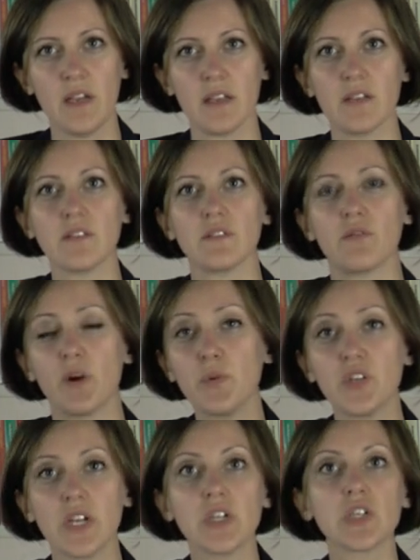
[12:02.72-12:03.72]
is a
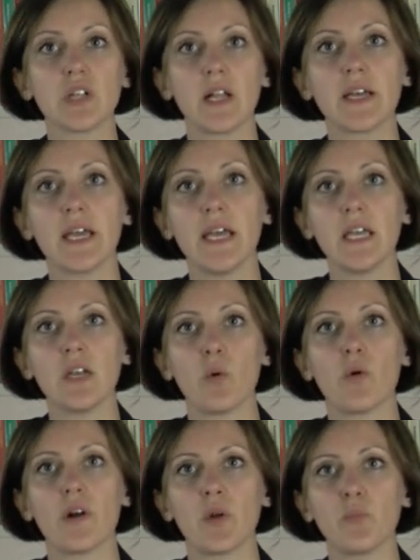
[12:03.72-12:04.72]
reputational gain
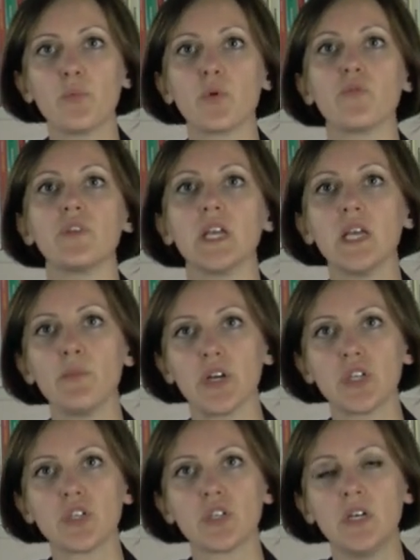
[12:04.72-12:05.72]
or improved
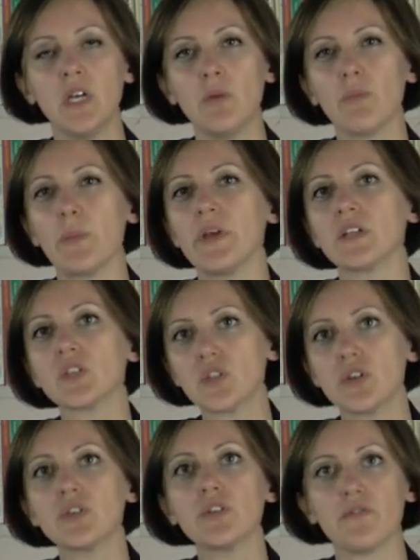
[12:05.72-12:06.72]
image by being
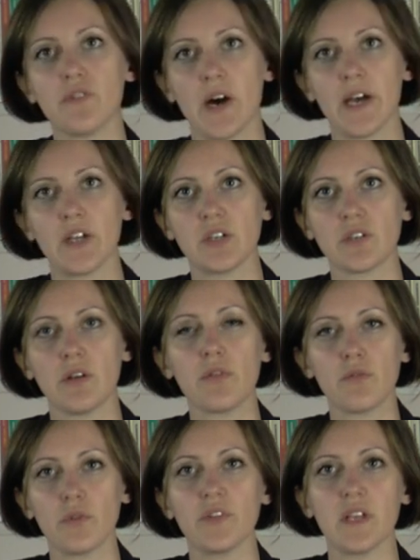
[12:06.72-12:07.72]
certified
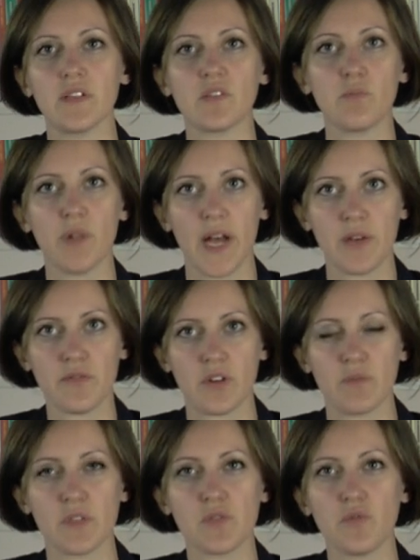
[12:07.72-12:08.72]
through these
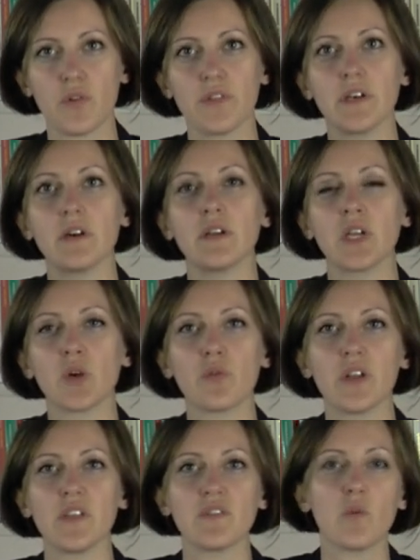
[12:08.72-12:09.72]
platforms for the
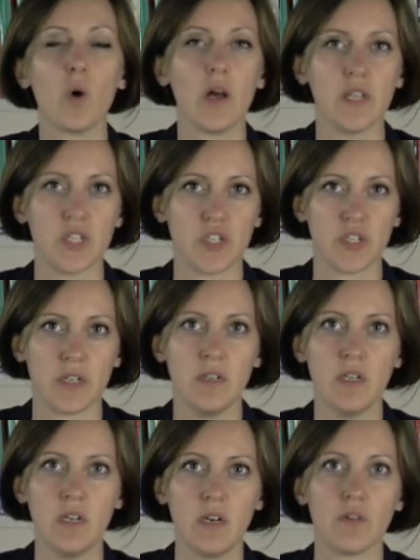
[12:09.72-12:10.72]
increased quality
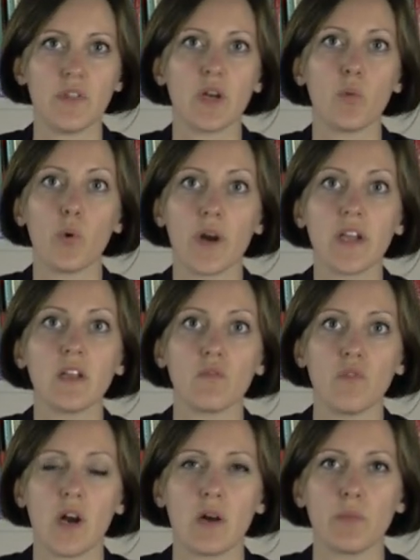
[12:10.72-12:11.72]
of their working
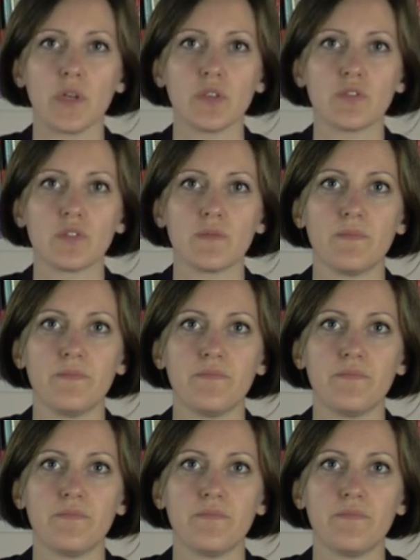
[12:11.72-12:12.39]
environment.